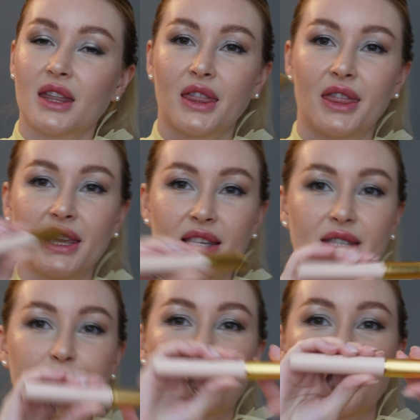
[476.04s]

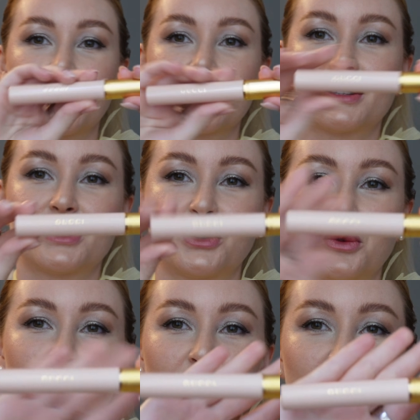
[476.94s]
this product you
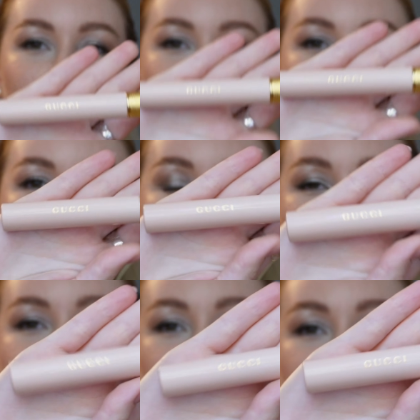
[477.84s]
would also need
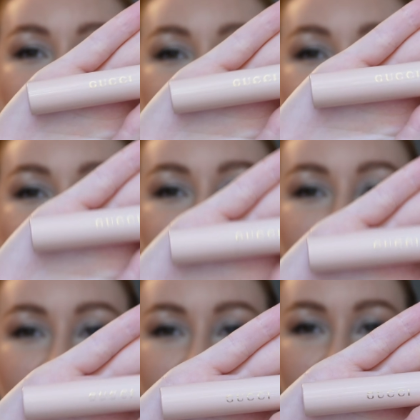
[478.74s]
to
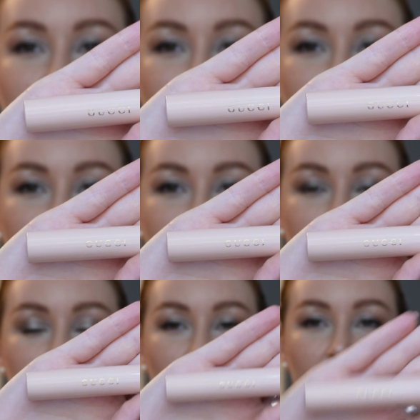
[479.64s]

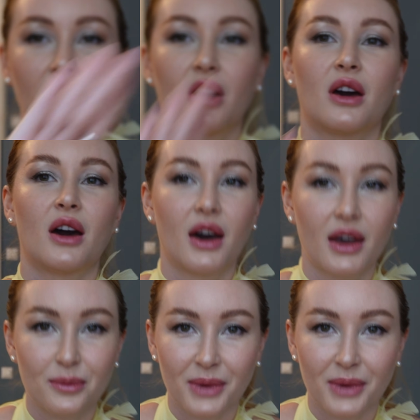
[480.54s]
finish your eye